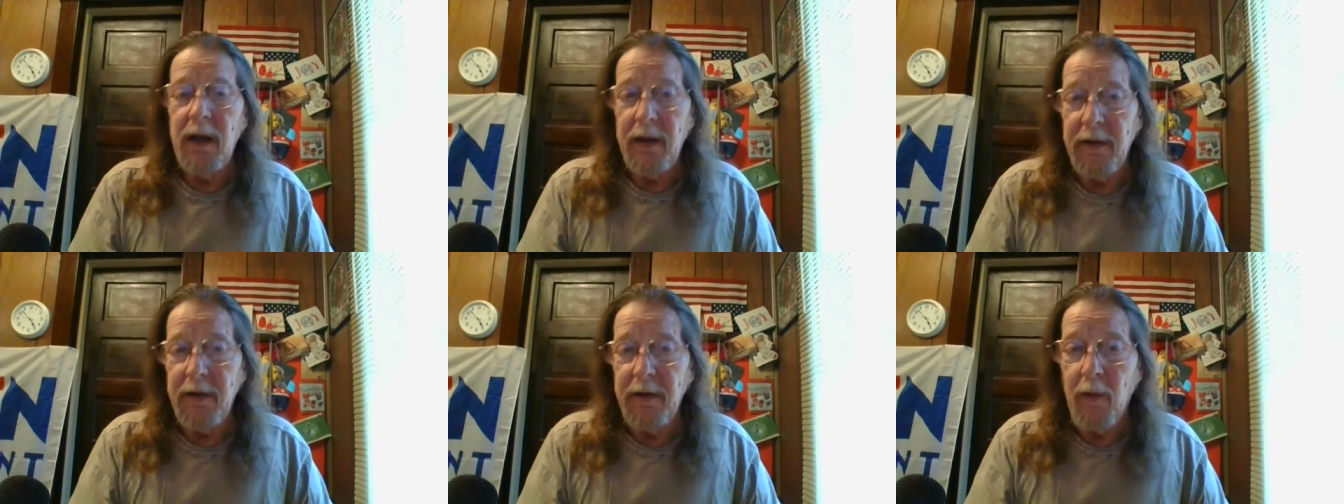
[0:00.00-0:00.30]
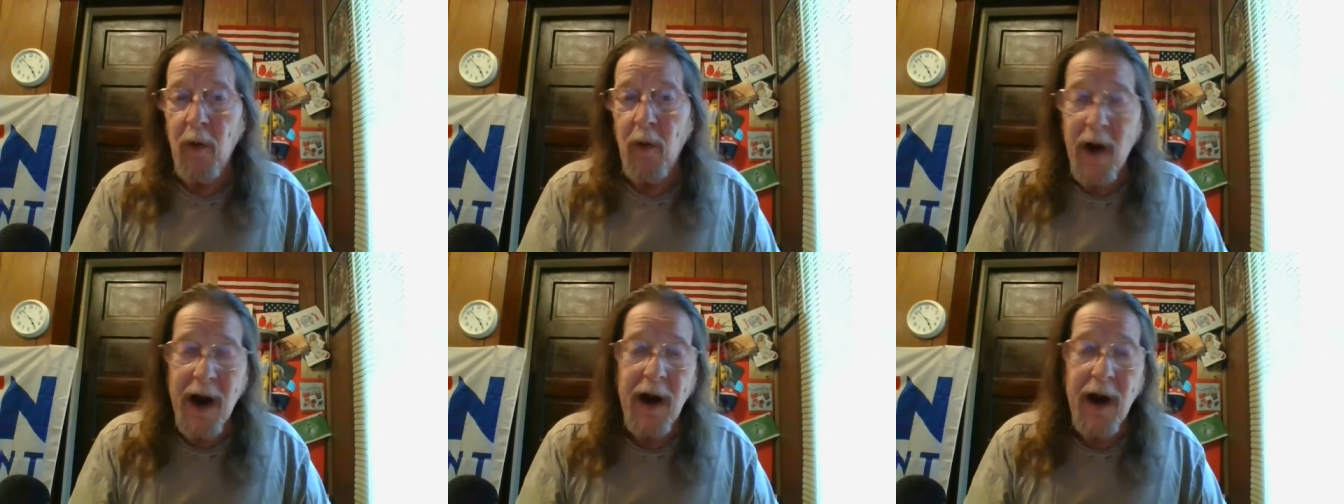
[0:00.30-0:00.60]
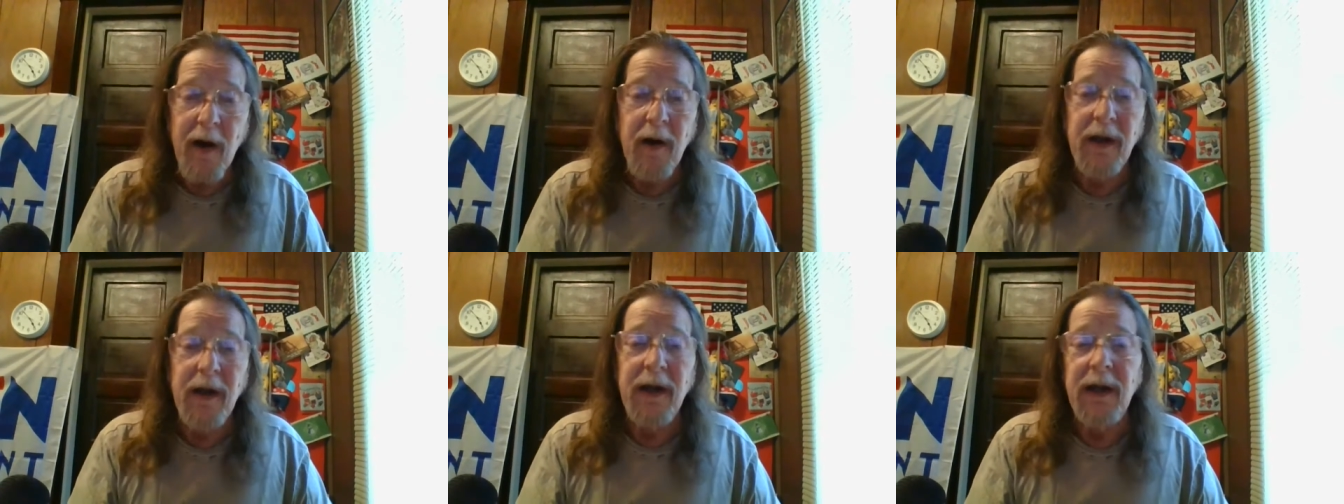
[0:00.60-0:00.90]
The
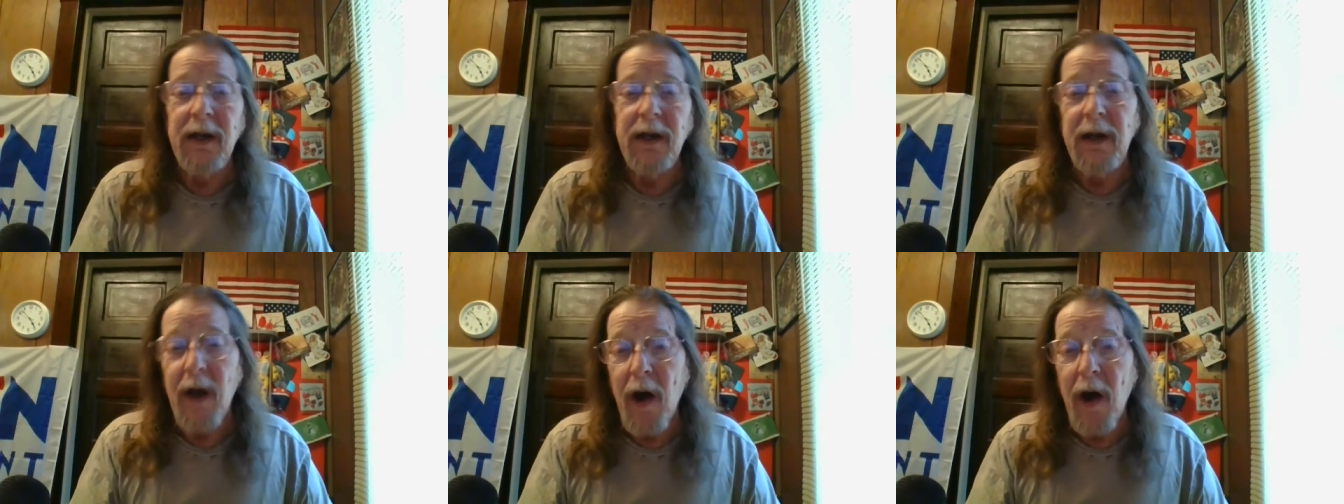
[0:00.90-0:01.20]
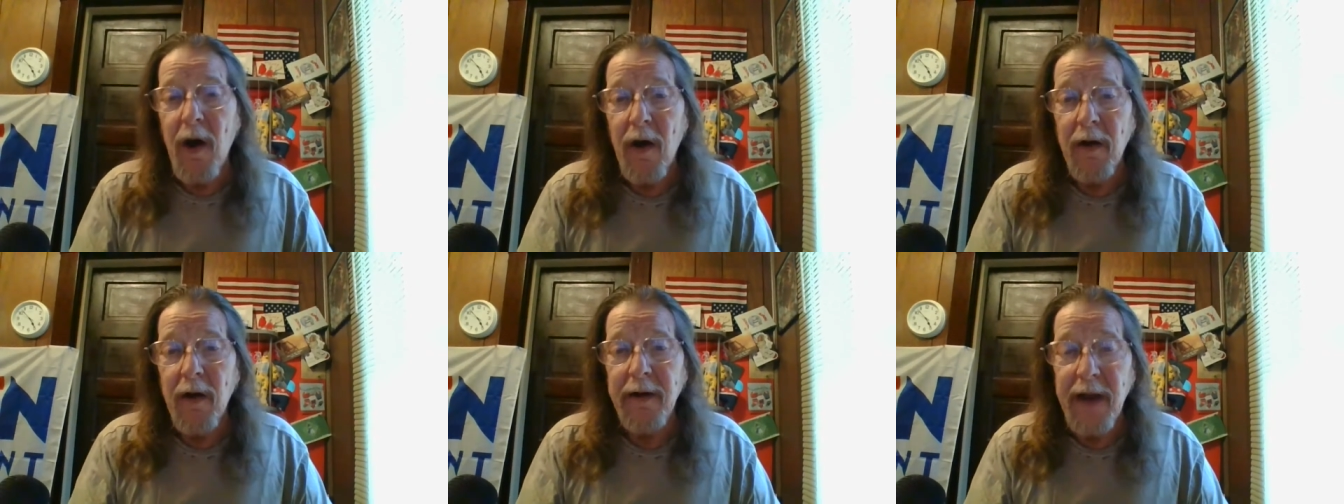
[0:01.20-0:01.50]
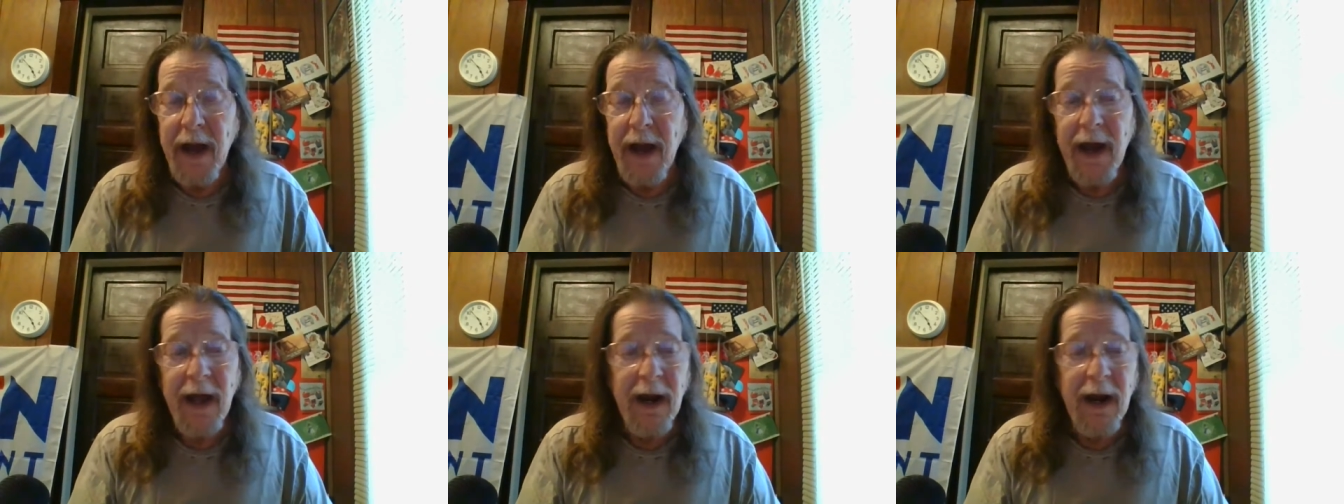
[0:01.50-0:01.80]
wiring and all
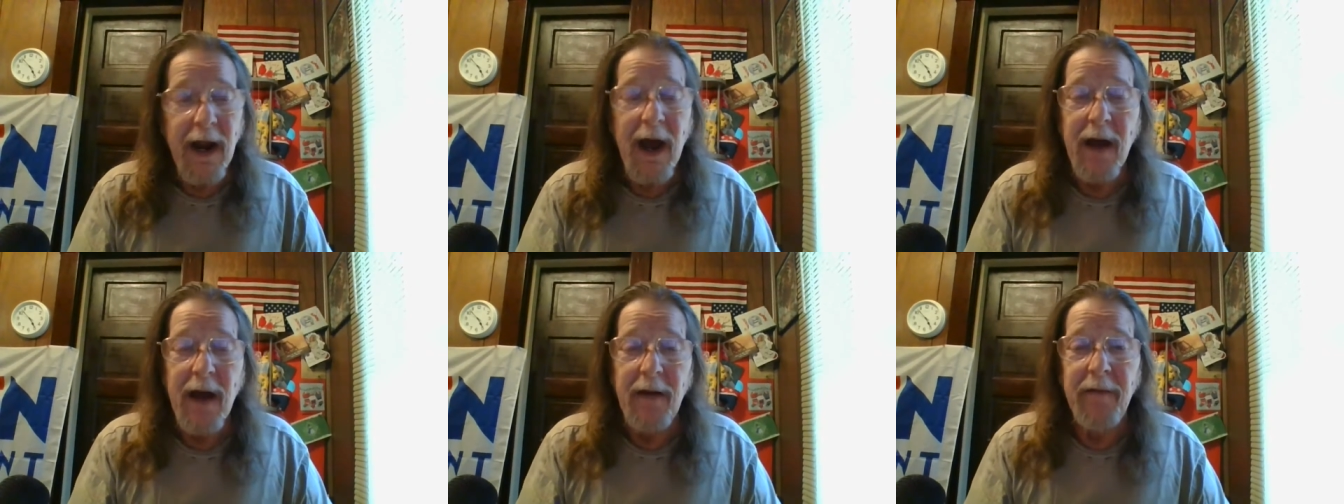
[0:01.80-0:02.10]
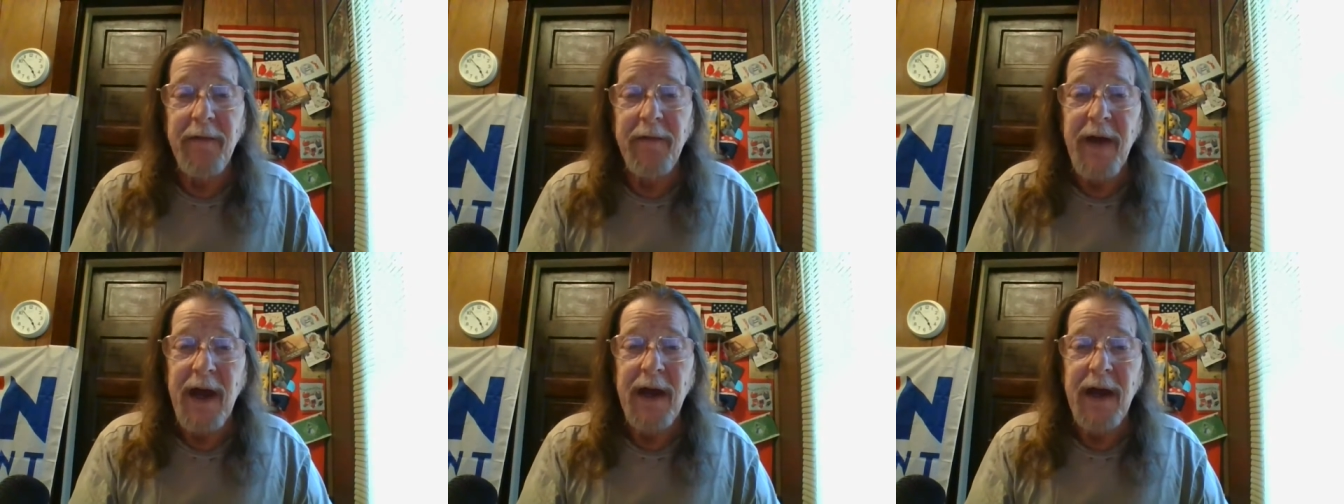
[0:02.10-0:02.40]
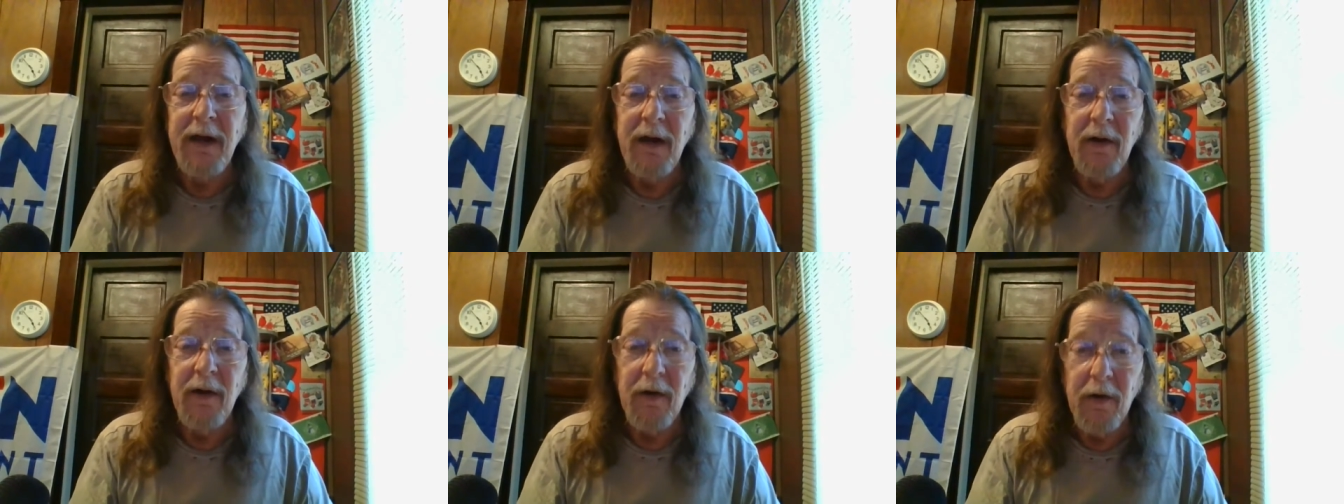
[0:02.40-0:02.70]
that I've
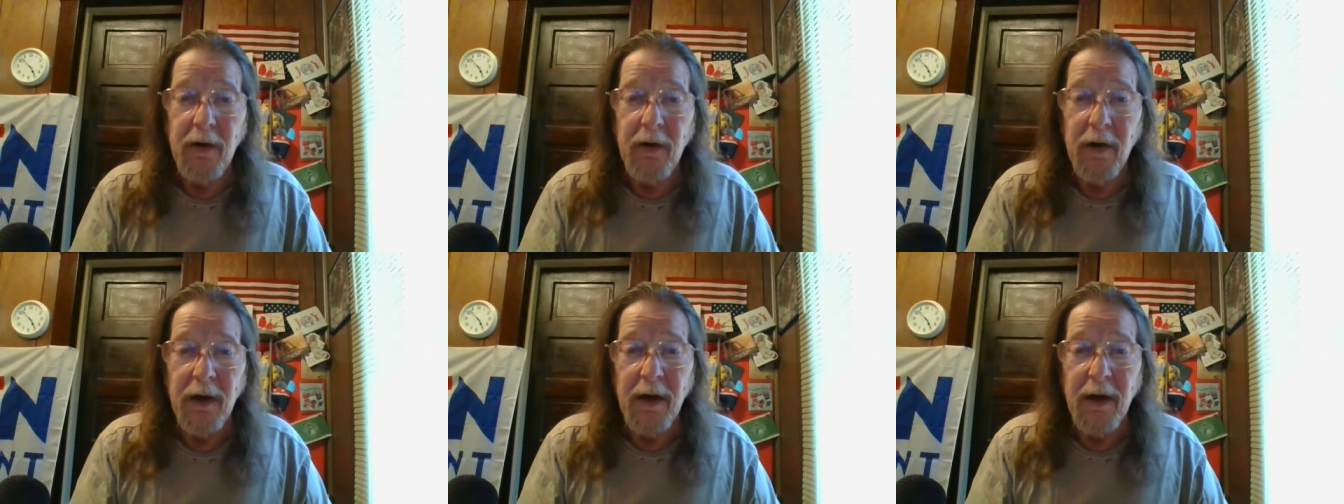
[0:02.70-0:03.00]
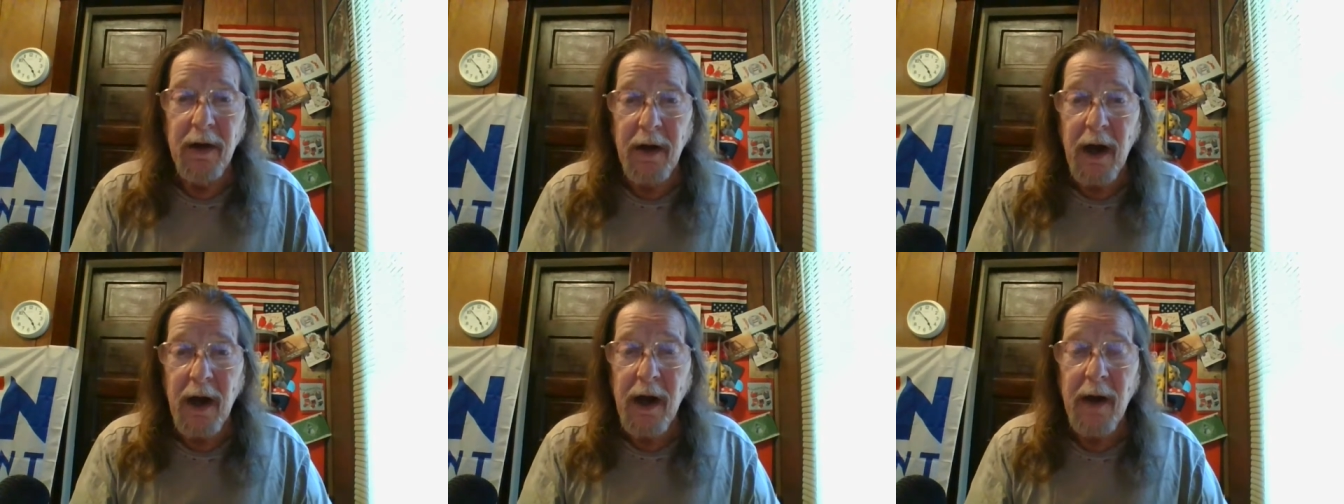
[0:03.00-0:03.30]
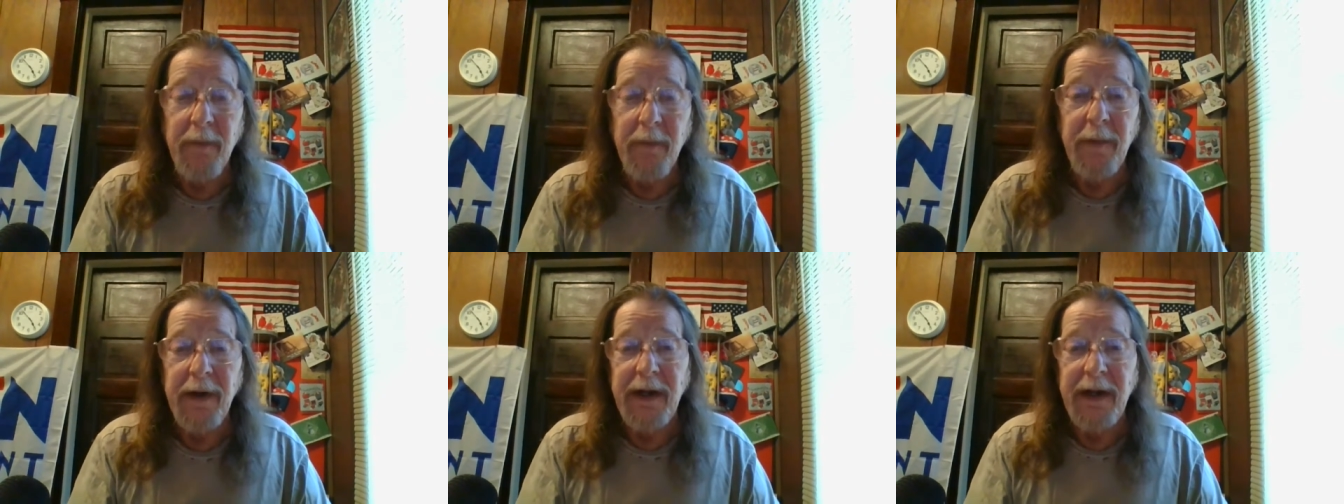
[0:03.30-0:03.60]
had to hook
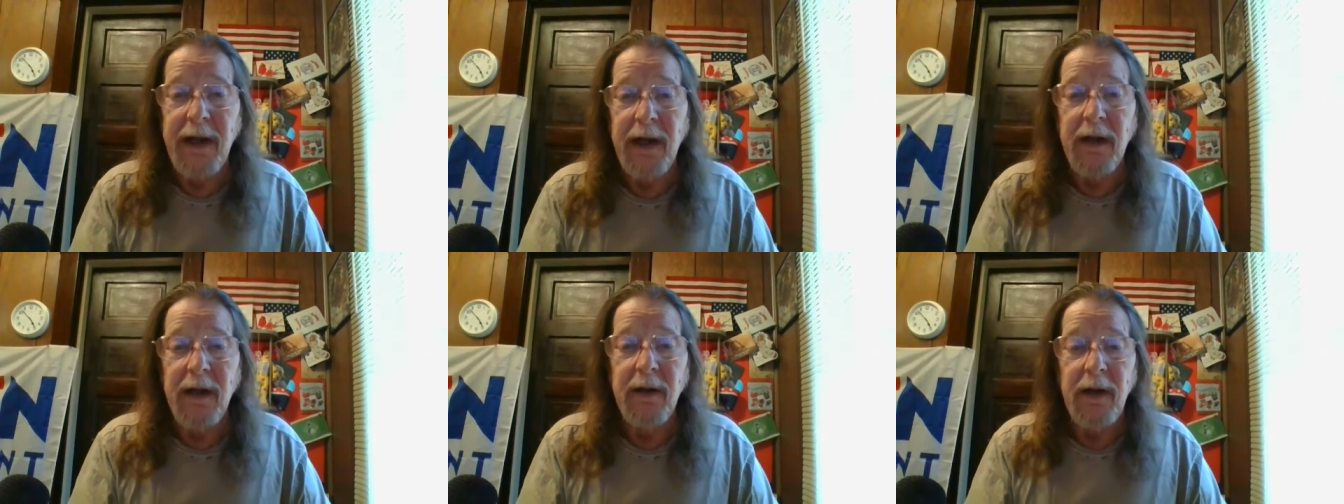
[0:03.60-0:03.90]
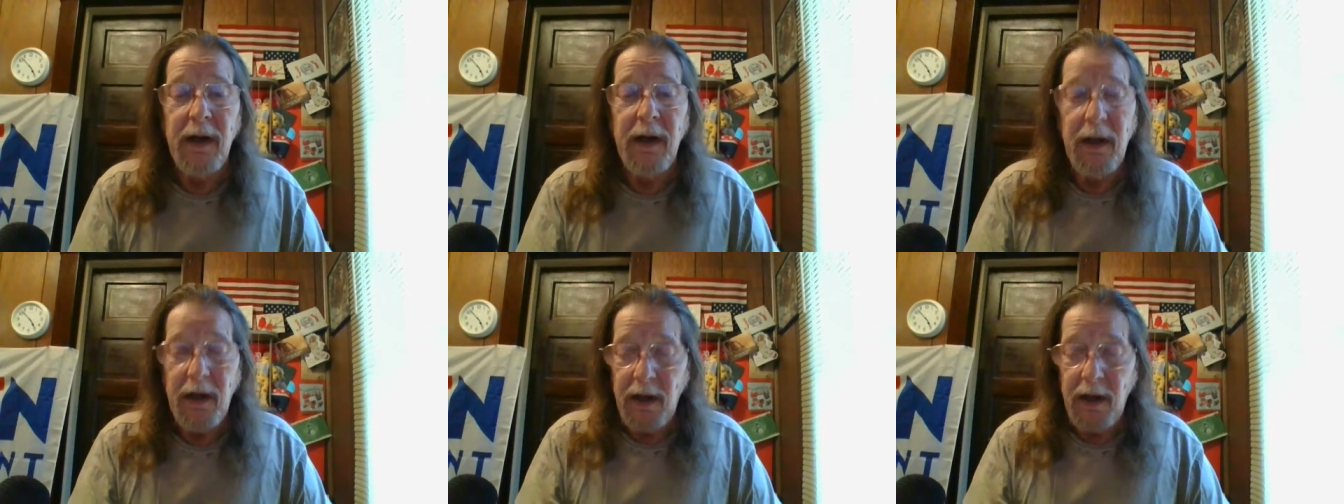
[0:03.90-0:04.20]
up again